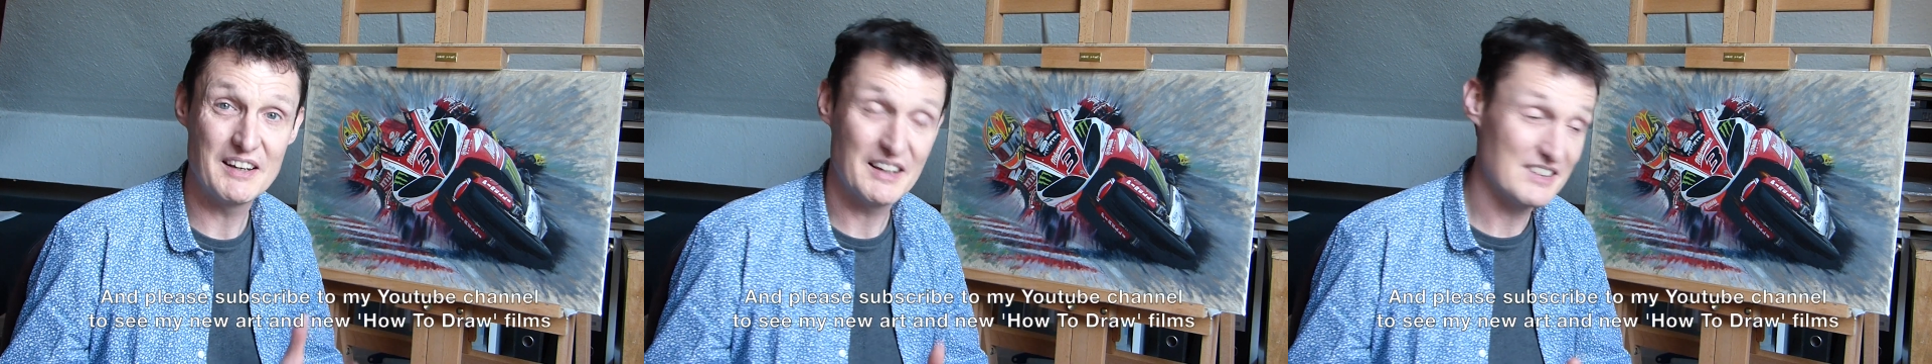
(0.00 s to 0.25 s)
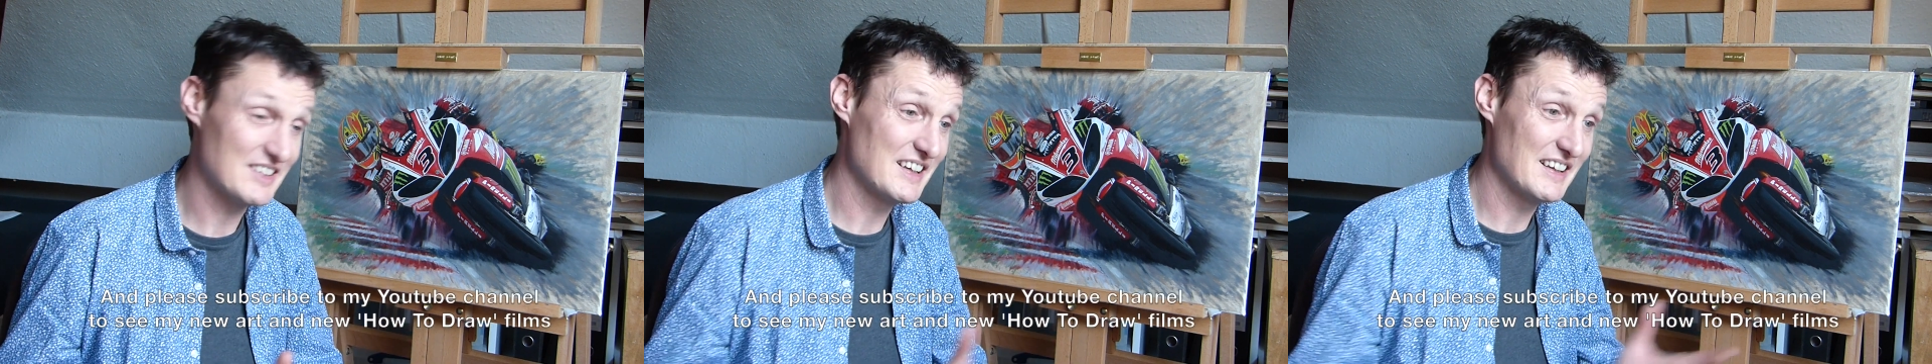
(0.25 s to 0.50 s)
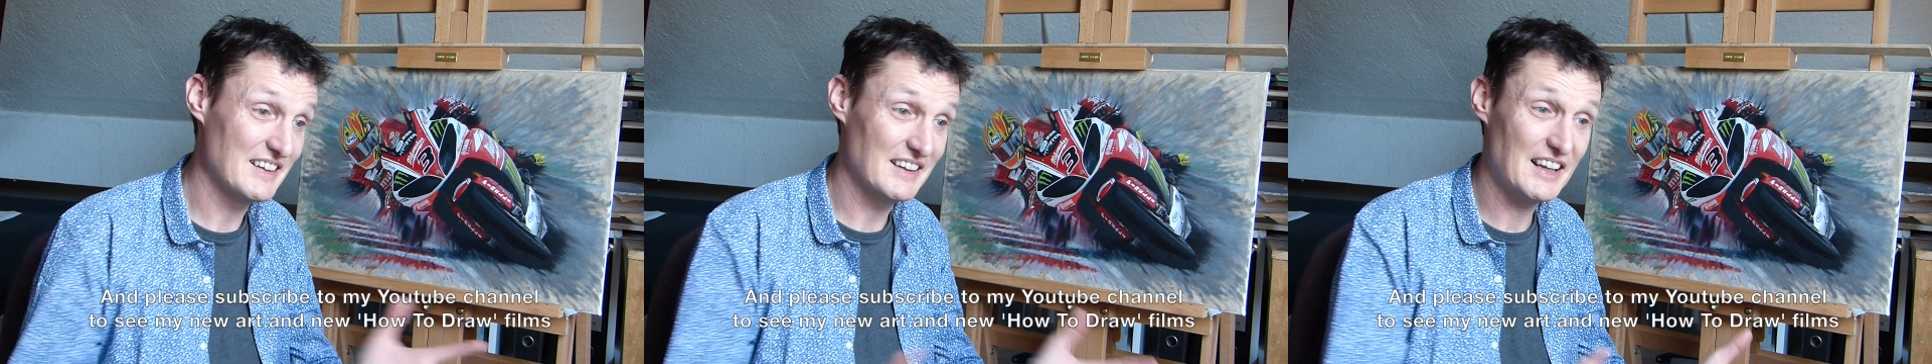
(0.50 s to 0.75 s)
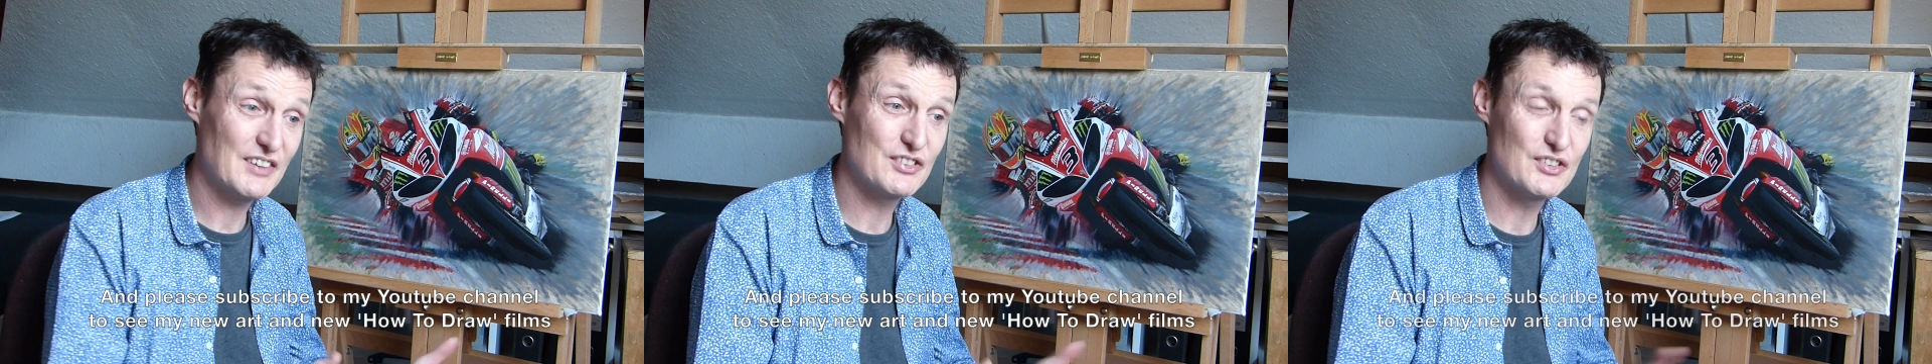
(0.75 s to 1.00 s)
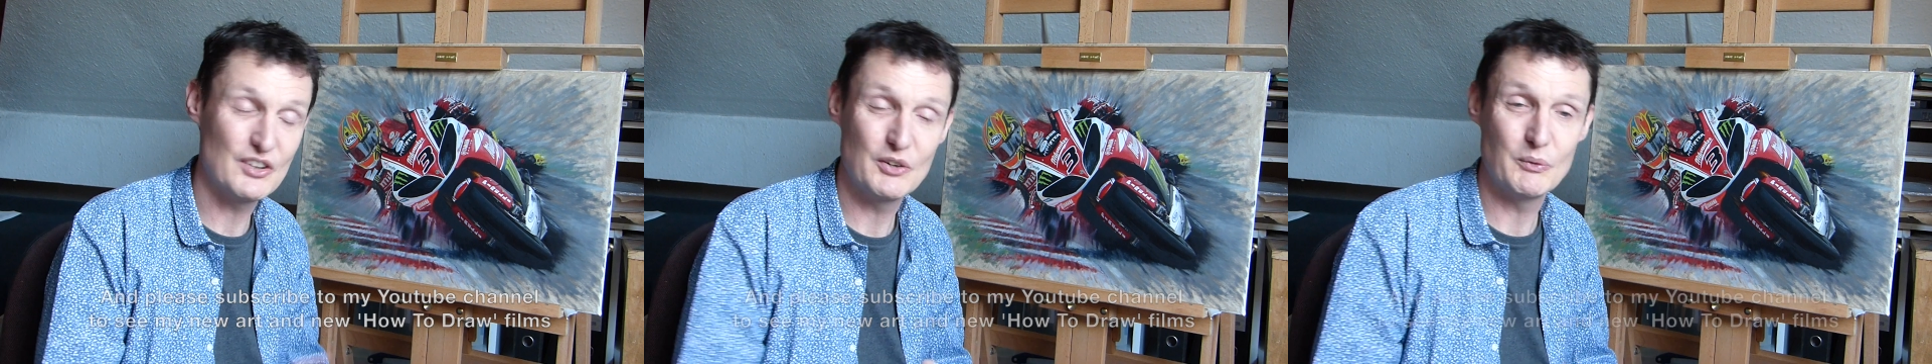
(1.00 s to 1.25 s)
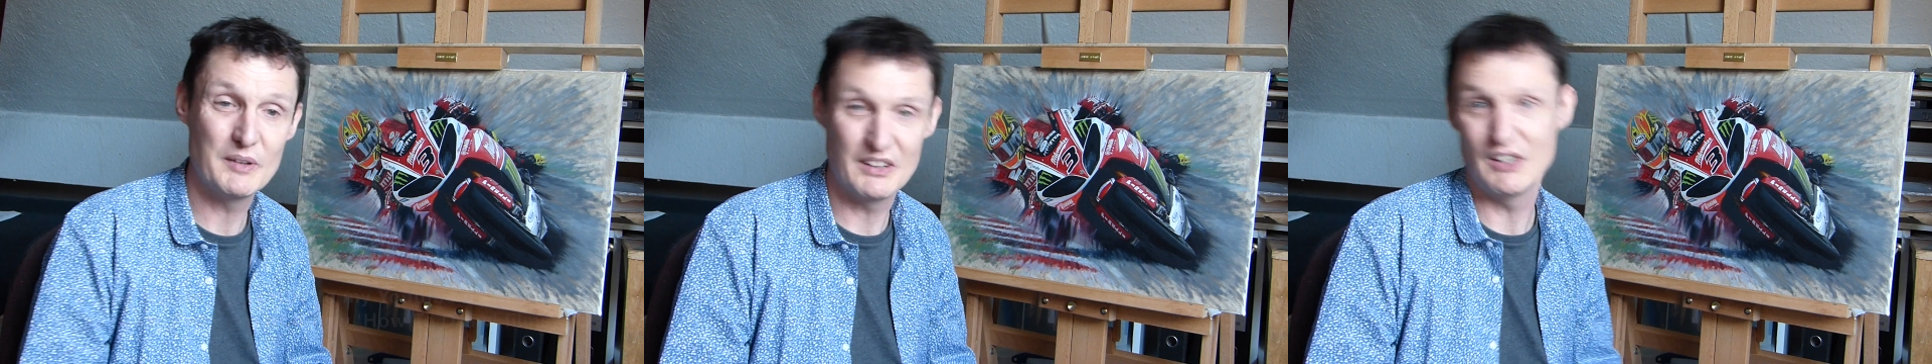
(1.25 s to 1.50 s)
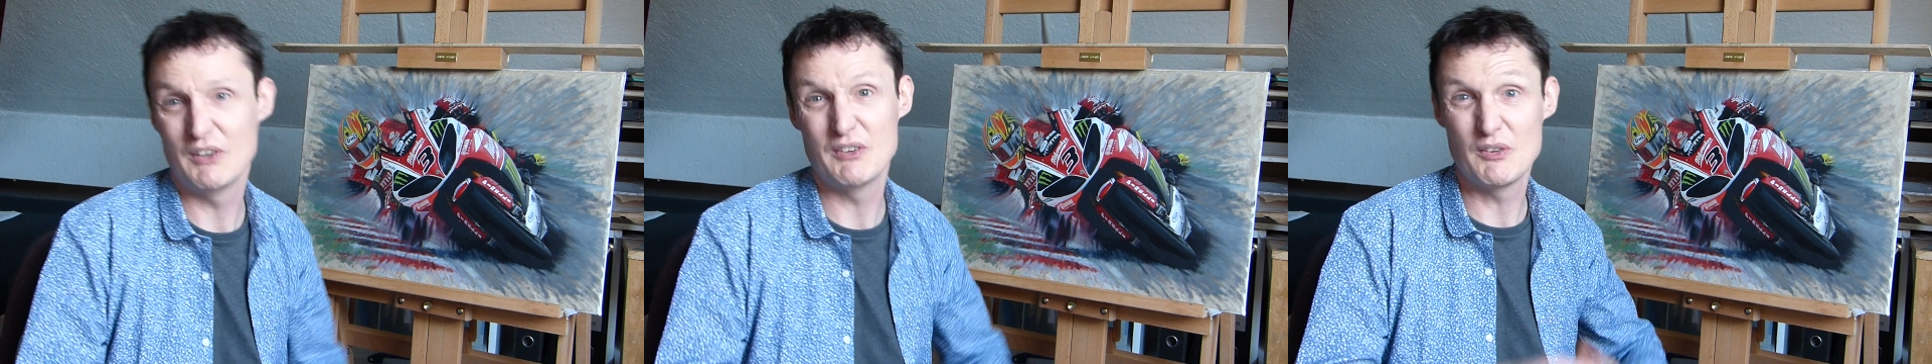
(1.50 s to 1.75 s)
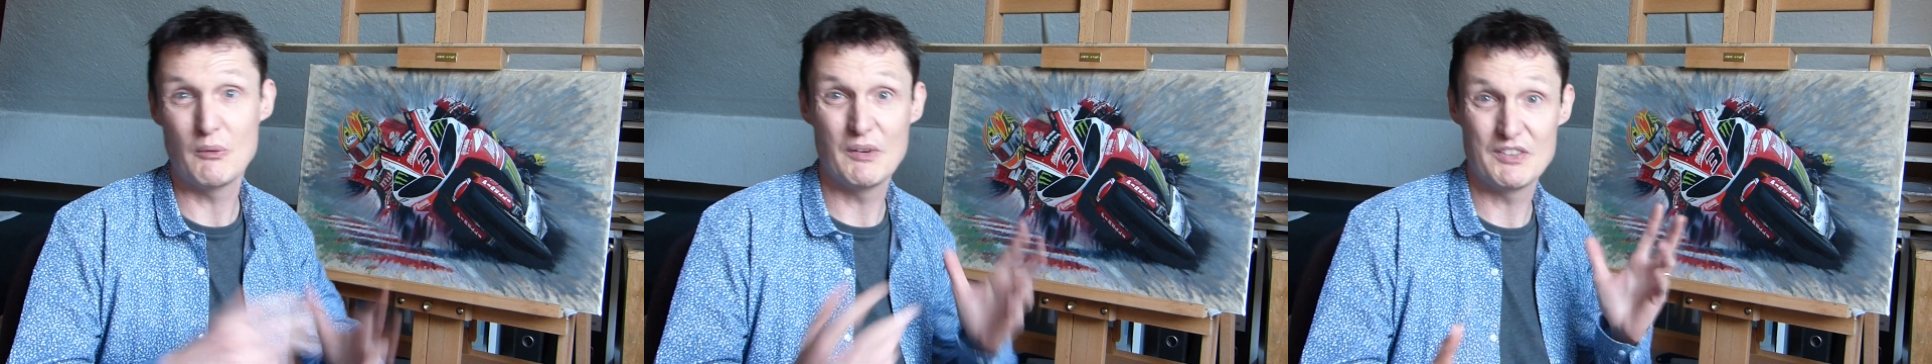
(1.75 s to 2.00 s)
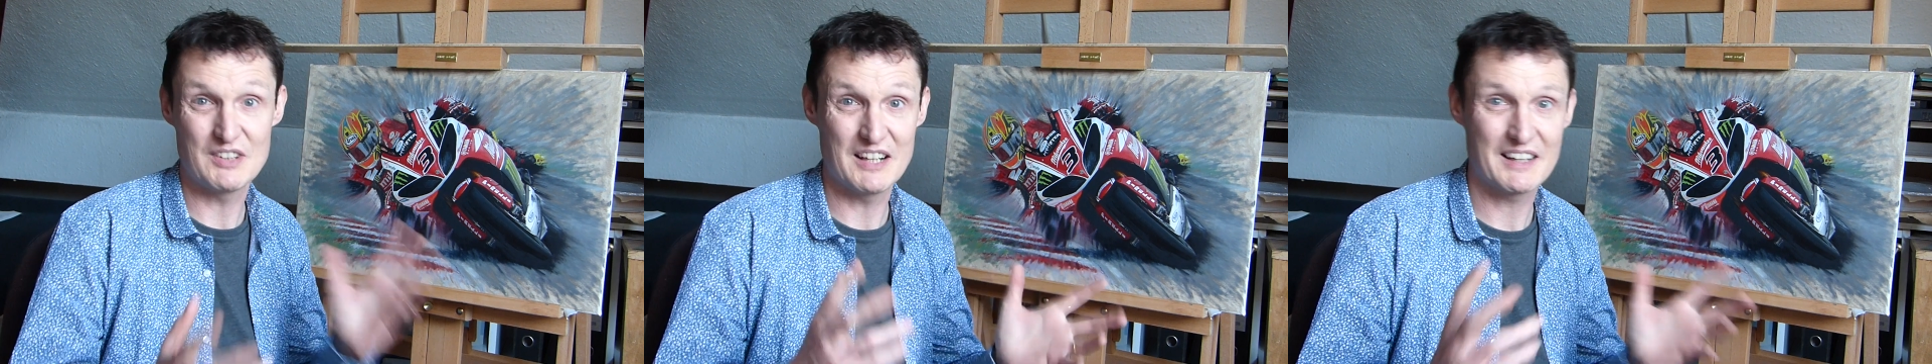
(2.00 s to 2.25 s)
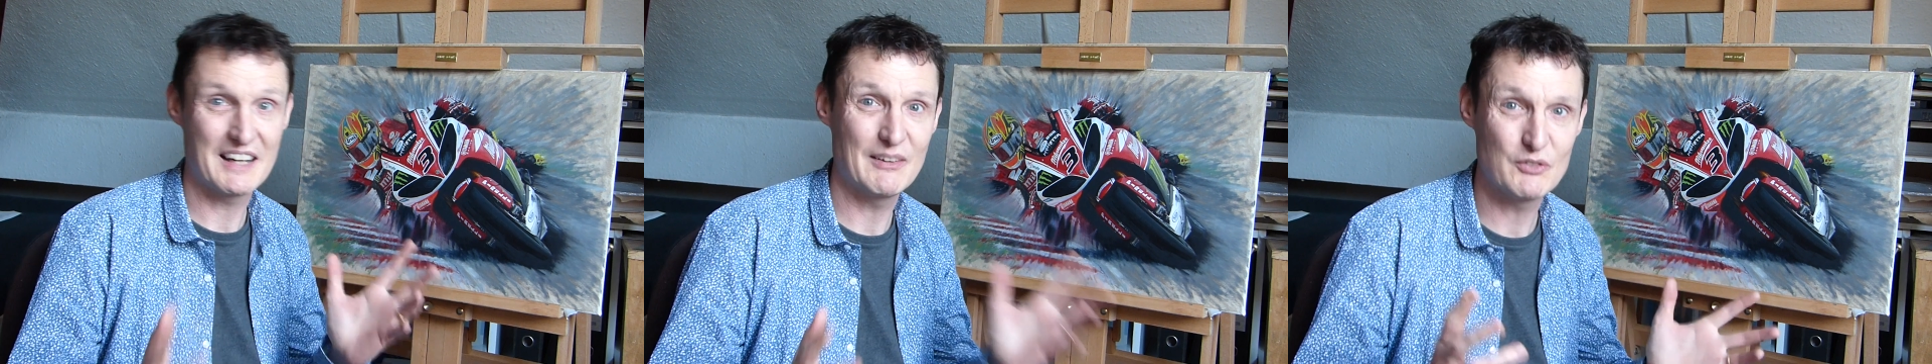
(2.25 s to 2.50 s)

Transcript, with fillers: as I did last year with a load of the ones like